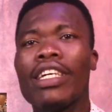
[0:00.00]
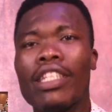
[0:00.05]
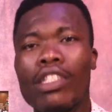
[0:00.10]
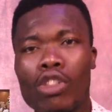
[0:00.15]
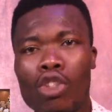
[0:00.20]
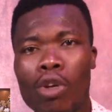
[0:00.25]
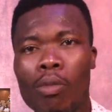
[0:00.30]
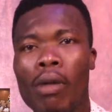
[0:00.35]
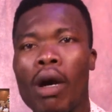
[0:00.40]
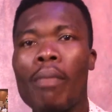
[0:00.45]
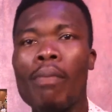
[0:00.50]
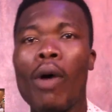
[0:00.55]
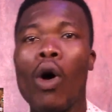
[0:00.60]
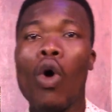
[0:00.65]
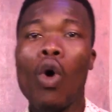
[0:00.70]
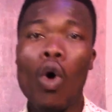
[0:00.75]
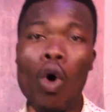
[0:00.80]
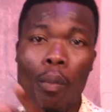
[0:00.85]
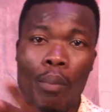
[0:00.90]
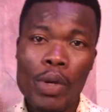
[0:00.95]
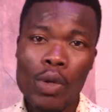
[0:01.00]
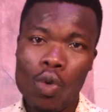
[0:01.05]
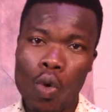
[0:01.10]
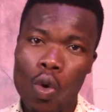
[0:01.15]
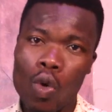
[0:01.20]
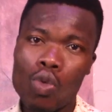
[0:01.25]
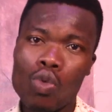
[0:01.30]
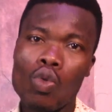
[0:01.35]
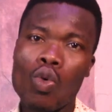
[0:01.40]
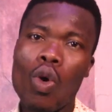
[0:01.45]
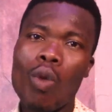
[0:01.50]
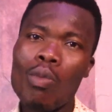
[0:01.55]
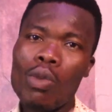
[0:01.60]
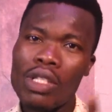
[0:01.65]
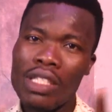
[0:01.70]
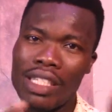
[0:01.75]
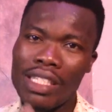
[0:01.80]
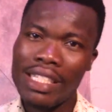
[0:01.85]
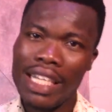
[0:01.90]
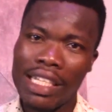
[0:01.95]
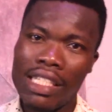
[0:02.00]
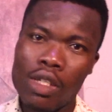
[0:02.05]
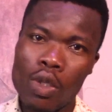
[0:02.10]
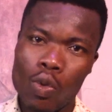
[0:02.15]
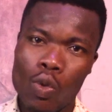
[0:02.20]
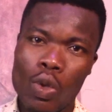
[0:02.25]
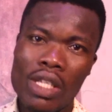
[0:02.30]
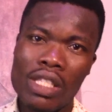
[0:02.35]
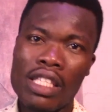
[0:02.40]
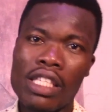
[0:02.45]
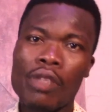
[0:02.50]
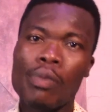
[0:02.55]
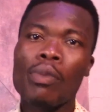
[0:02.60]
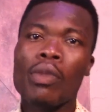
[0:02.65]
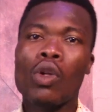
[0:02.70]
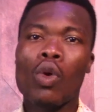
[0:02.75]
nti no mamba all because o mo se Judge Quayson